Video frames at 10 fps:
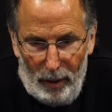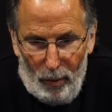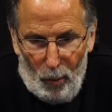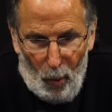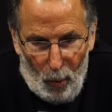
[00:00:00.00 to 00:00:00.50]

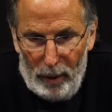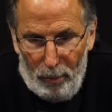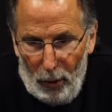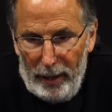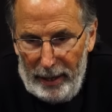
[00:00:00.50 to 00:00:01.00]
We
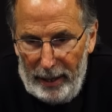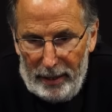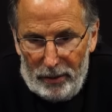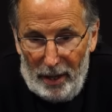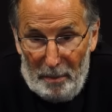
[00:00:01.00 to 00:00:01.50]
play
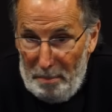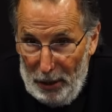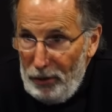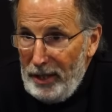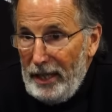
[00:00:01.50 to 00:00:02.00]
against a
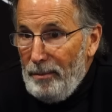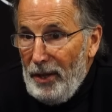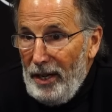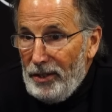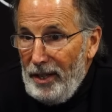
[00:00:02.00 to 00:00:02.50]
better team
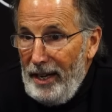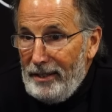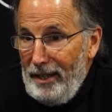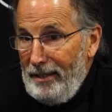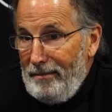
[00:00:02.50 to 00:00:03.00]
than us
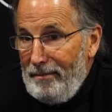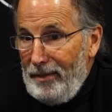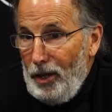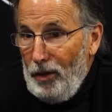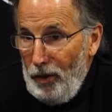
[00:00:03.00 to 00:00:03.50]
last
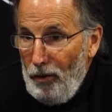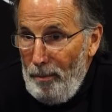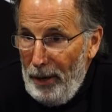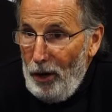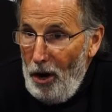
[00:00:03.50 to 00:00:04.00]
night. They're a
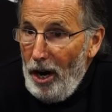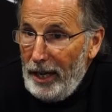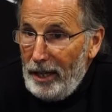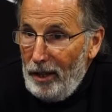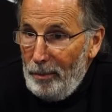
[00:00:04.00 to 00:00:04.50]
better
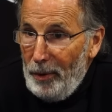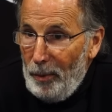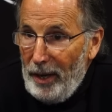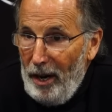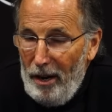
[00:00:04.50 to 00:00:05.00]
hockey club than
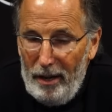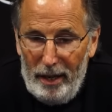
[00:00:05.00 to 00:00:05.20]
we are.